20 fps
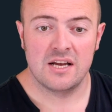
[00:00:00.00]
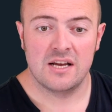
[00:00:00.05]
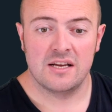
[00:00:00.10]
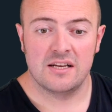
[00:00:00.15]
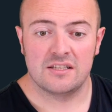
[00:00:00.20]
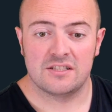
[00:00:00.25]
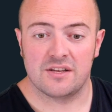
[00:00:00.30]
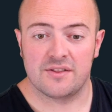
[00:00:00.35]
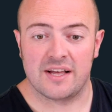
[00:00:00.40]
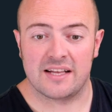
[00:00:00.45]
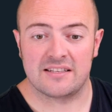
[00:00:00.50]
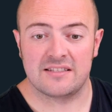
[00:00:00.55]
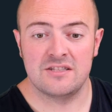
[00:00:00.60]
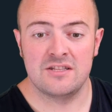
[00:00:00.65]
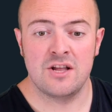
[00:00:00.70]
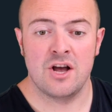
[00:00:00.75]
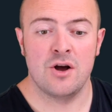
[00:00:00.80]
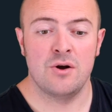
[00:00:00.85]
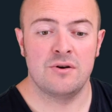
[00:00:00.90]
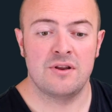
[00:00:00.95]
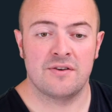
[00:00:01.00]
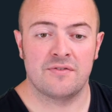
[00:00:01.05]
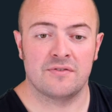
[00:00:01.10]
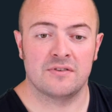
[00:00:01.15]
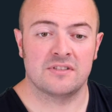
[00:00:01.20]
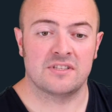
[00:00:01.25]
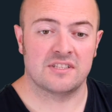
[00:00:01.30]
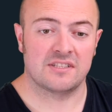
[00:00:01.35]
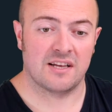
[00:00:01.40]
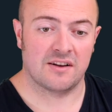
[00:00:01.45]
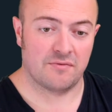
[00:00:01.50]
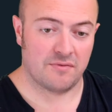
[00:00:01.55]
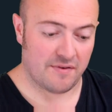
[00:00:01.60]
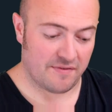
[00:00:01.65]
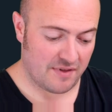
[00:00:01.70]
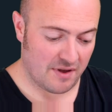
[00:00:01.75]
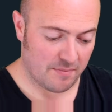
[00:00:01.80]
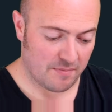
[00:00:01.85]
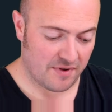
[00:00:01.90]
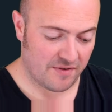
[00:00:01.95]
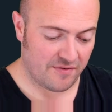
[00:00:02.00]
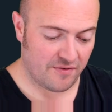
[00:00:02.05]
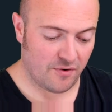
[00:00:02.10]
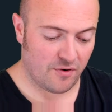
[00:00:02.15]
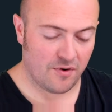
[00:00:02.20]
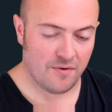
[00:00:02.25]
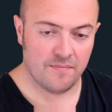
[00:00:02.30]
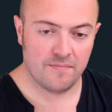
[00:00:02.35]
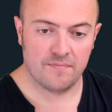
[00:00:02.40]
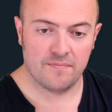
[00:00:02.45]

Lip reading: So that's no different to stuff we've done before.